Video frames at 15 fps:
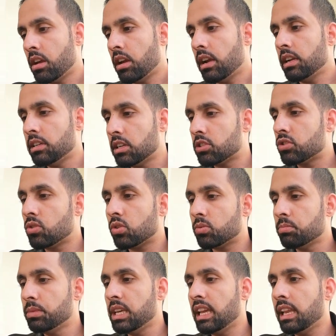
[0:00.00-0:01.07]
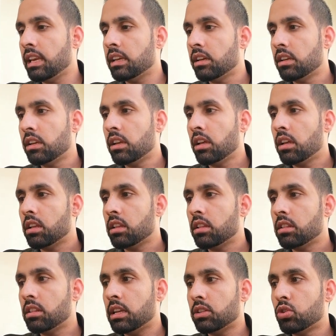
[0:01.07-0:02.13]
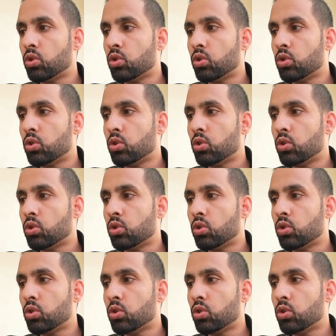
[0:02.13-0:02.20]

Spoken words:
it does not mean that